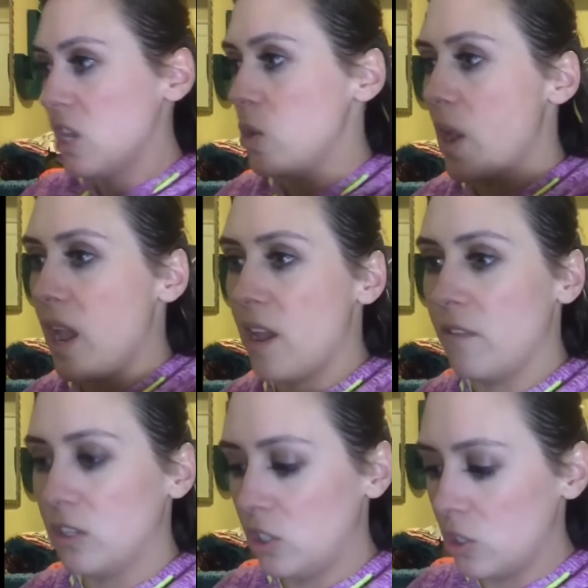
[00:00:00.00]
you
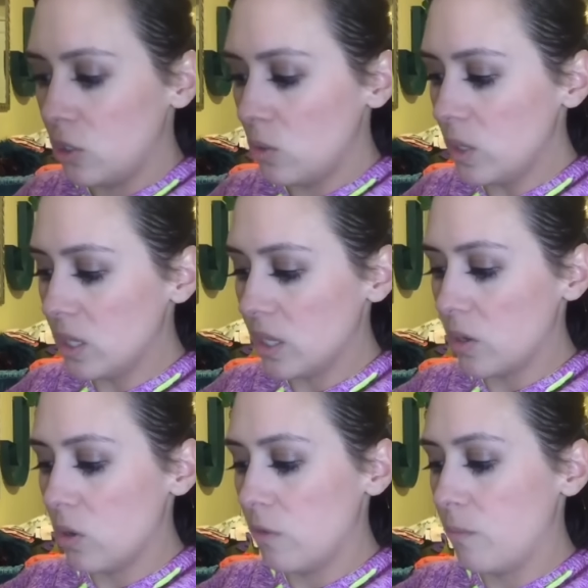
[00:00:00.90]
have two
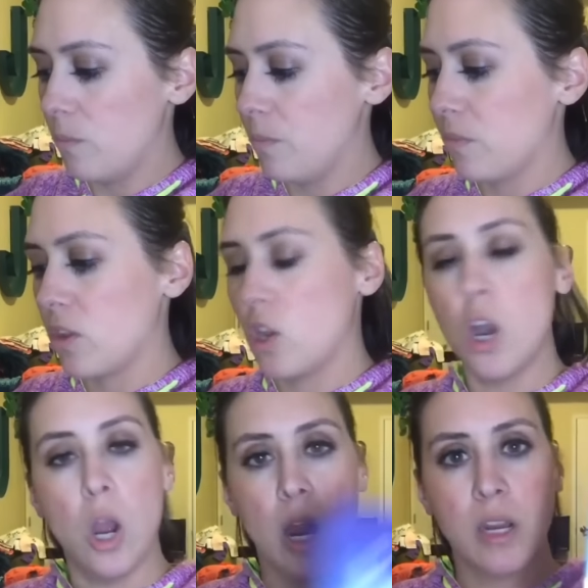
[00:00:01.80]
little
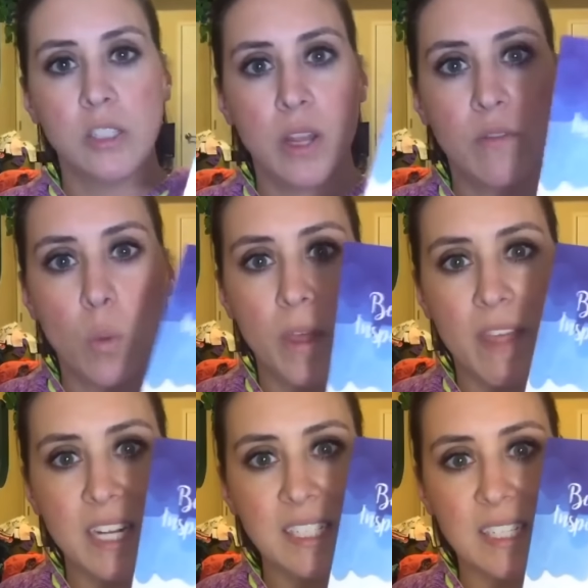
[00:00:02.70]
cards. You have one
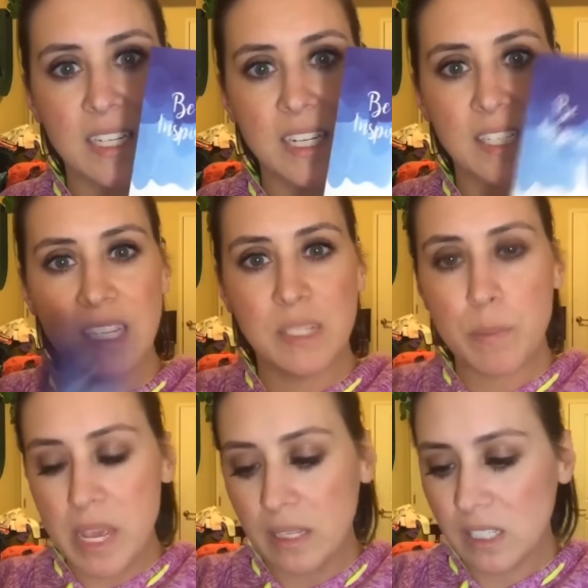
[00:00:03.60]
that is scented. It says
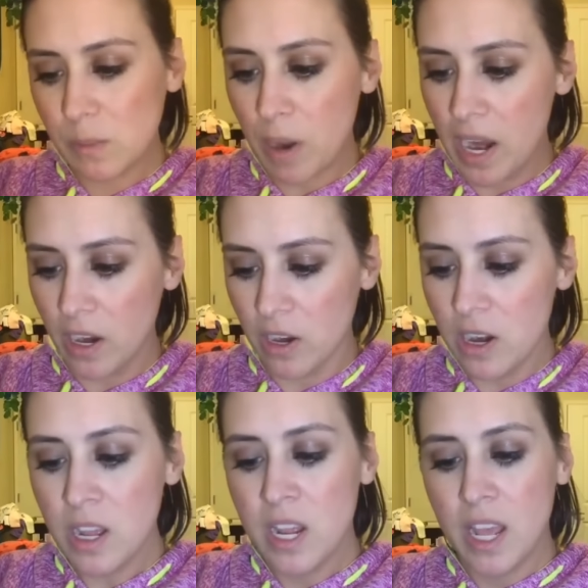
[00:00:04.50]
Be
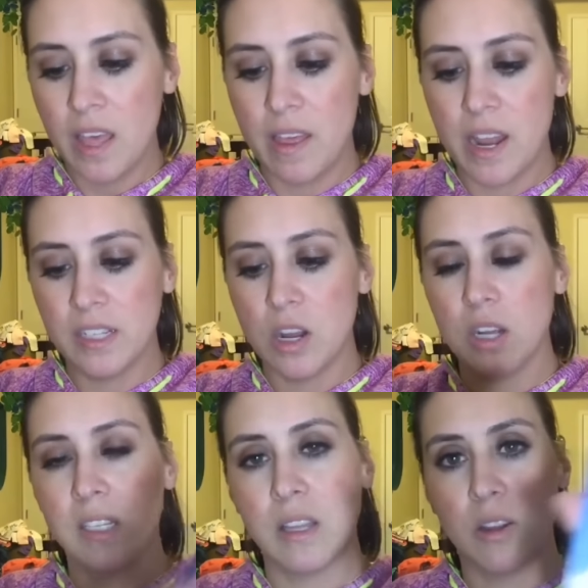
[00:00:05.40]
Inspired, and it
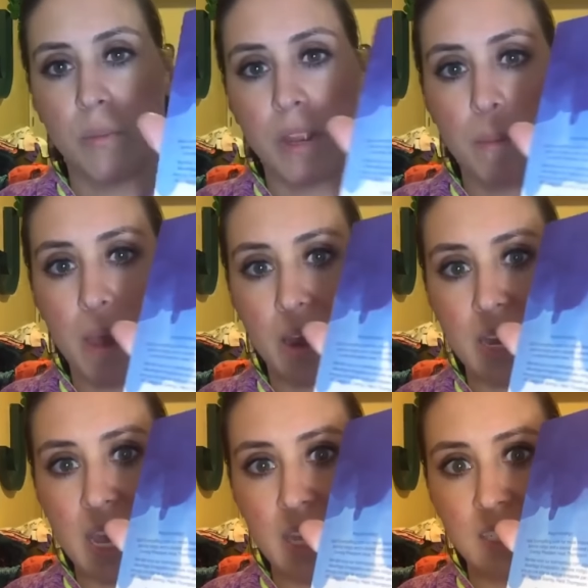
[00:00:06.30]
talks a little bit about
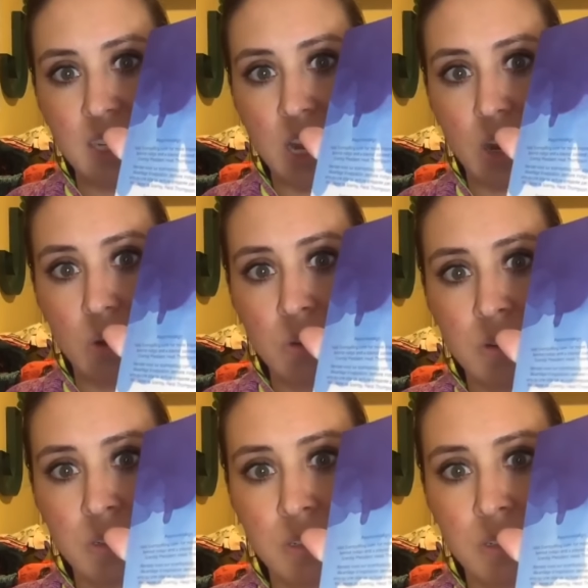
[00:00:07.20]
indigo